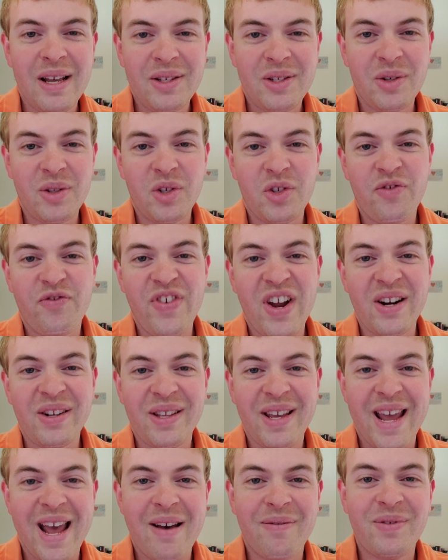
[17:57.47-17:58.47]
So there's
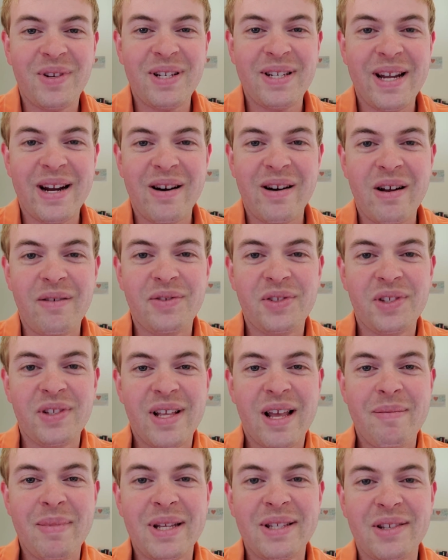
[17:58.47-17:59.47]
fairly hefty tariffs.
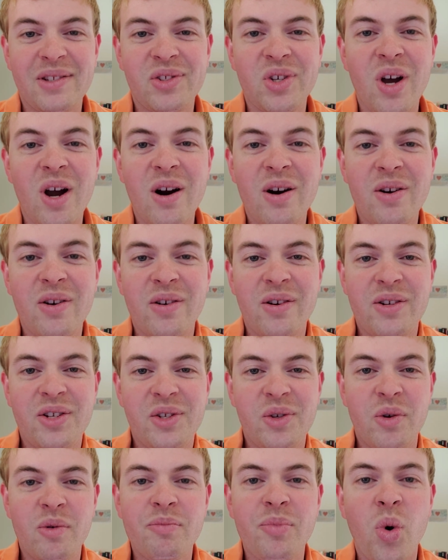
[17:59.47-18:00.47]
That means it's harder
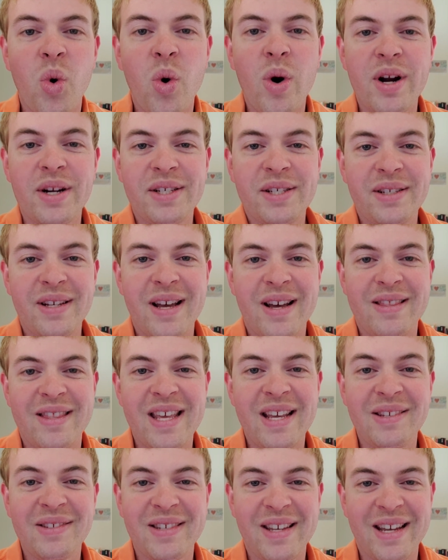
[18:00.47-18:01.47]
to import
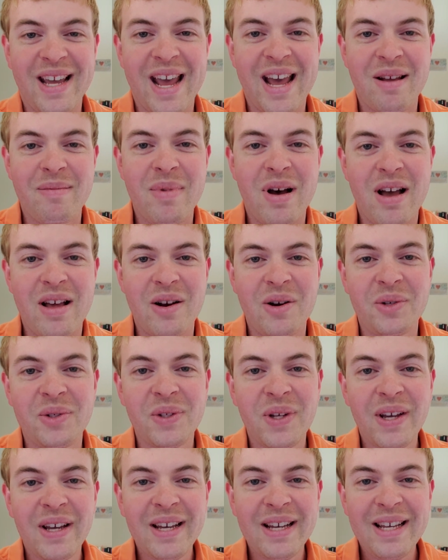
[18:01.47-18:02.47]
things like ant
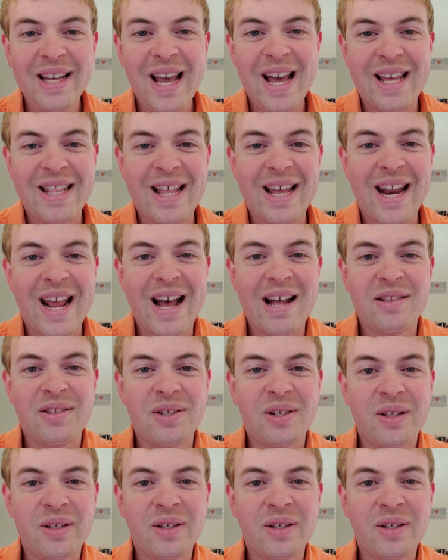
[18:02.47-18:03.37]
miners, and that adds to the